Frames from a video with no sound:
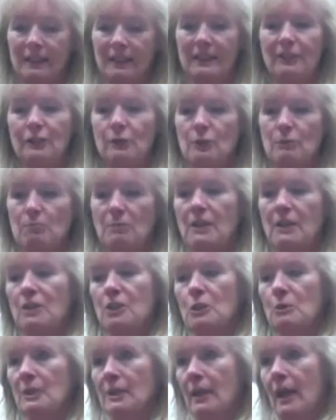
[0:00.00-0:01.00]
do as much
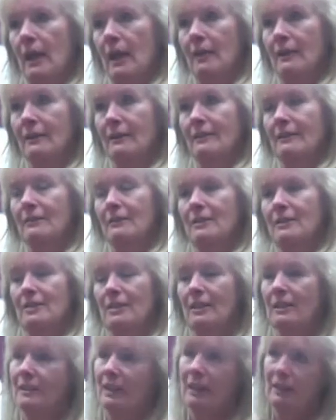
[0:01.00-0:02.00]
as we can
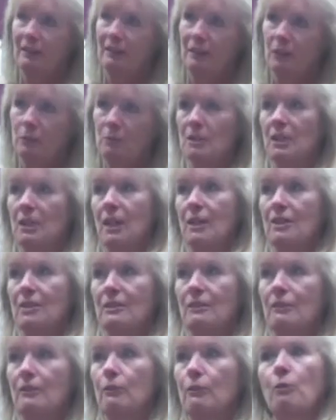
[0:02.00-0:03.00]
to get the communication